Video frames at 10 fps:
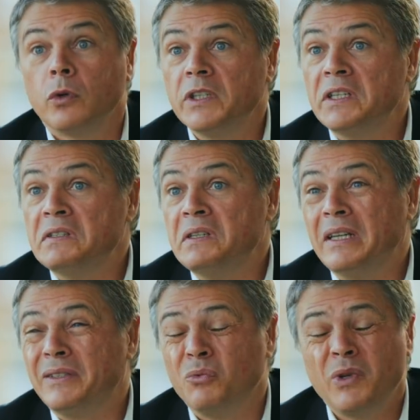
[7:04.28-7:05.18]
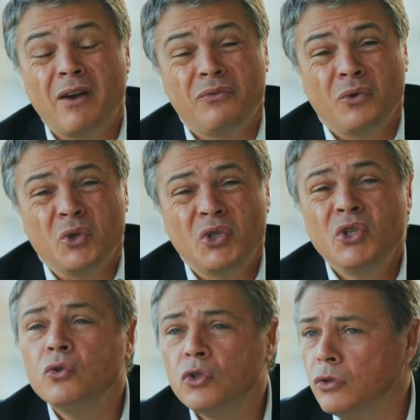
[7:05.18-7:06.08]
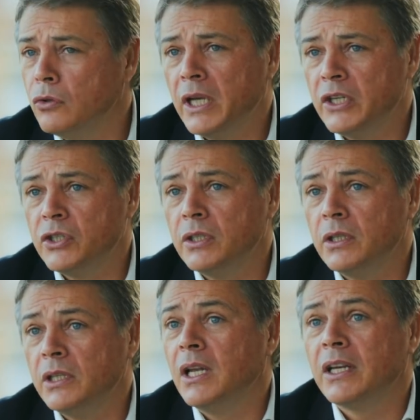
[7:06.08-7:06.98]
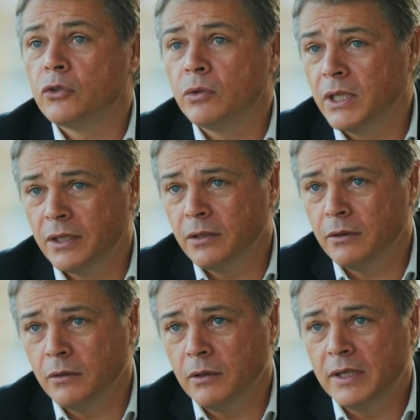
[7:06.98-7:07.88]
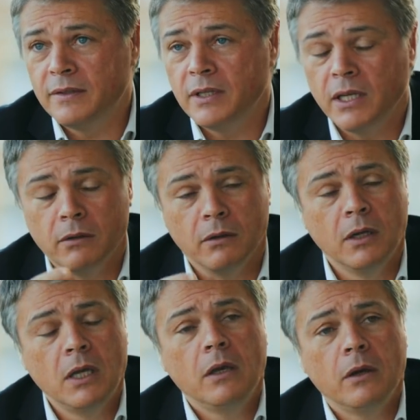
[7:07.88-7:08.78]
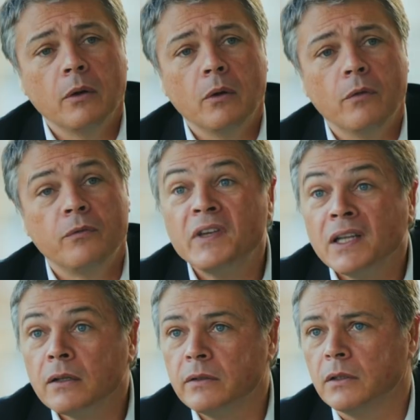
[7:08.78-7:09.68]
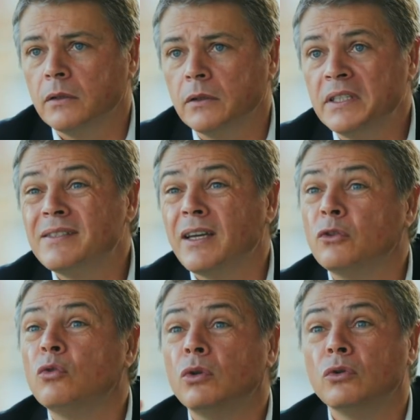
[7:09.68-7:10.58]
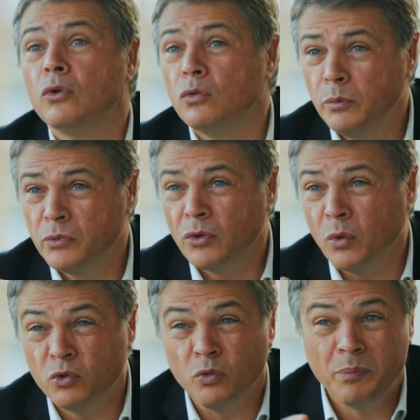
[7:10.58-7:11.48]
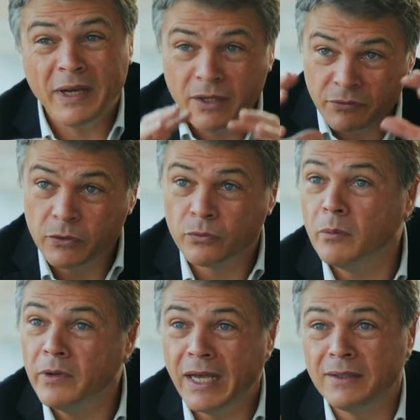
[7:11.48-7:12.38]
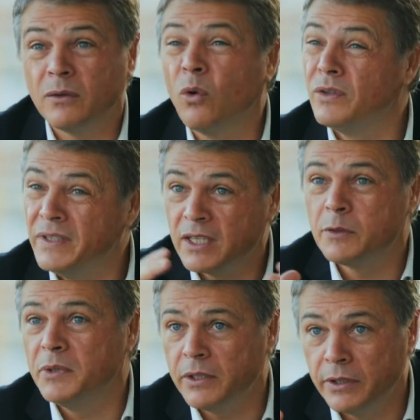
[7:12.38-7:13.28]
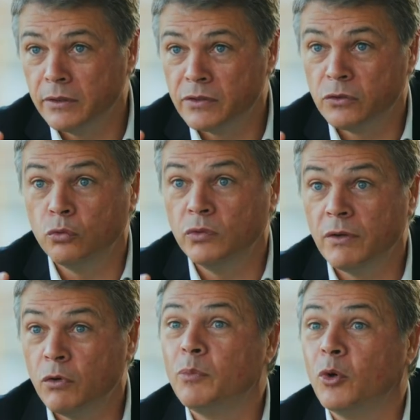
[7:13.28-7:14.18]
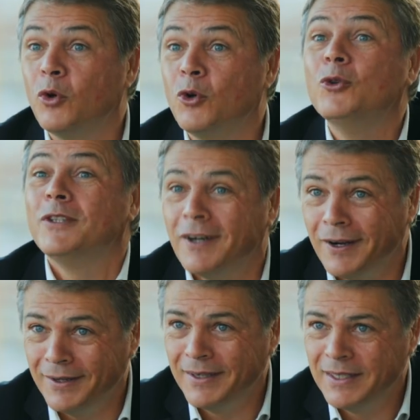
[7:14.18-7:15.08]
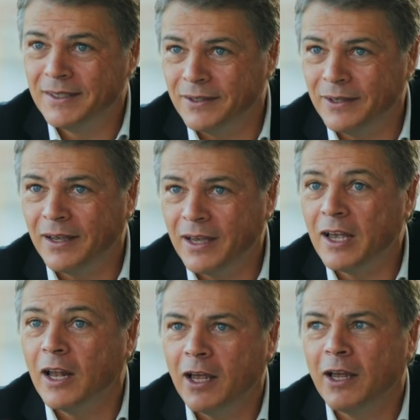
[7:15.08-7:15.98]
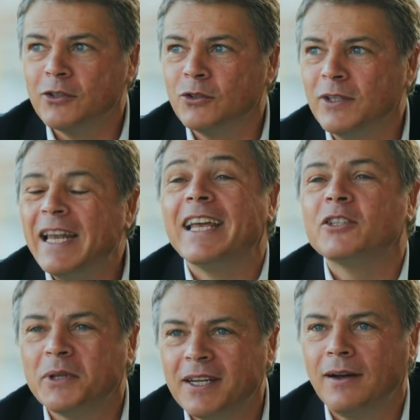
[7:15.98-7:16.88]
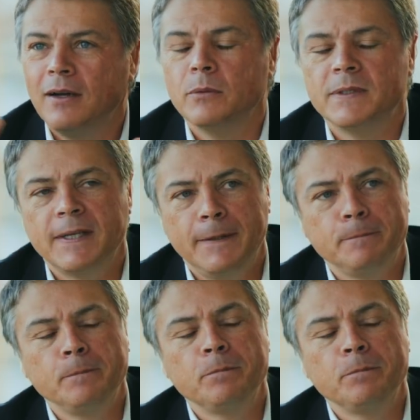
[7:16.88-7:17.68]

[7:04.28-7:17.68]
word is that we have a huge knowledge in the electric, uh, let's say, uh, uh field uh, inside the Renault Group. So to benefit from that, all the experience to develop a good car uh, as an electric car, I would say.